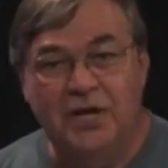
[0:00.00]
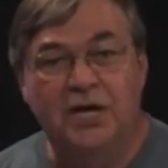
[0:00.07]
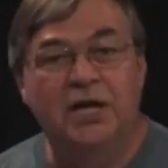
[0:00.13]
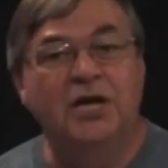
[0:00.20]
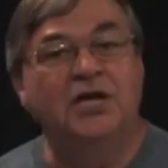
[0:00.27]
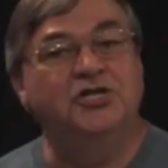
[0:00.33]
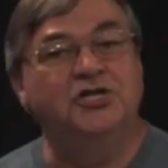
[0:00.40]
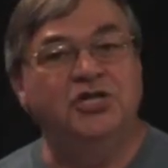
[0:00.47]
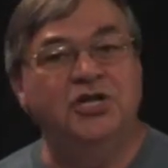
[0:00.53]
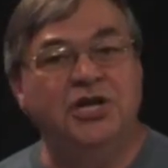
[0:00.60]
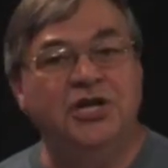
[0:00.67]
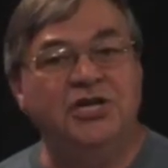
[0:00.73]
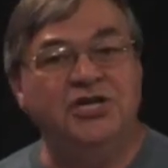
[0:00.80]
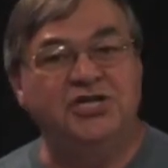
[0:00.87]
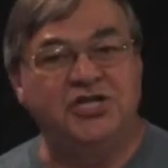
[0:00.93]
She
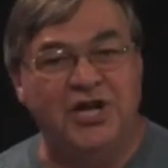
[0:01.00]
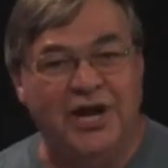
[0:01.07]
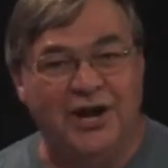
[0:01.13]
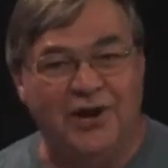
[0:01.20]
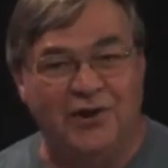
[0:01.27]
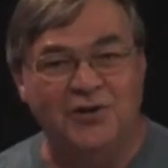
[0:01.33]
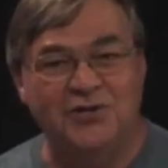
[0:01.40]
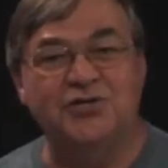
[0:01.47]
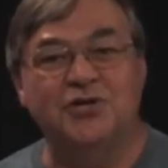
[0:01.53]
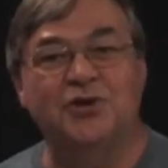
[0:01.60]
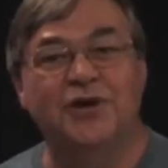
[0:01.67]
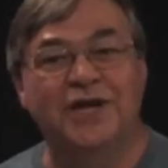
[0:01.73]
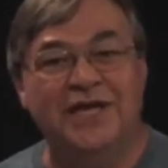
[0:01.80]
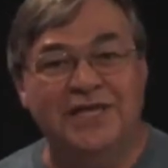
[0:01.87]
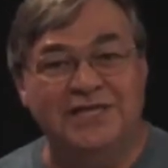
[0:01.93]
shares her
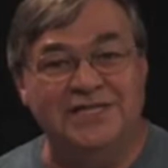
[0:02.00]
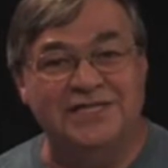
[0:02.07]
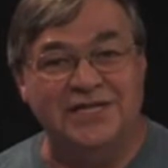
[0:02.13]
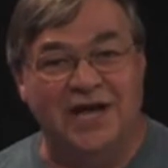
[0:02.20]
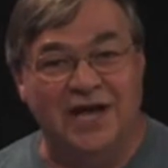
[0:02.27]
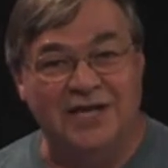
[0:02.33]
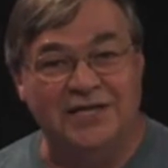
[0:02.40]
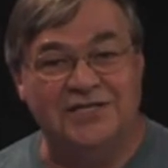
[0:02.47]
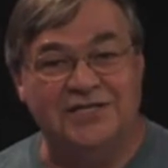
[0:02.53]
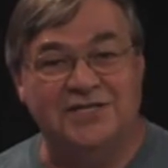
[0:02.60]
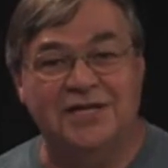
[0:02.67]
insights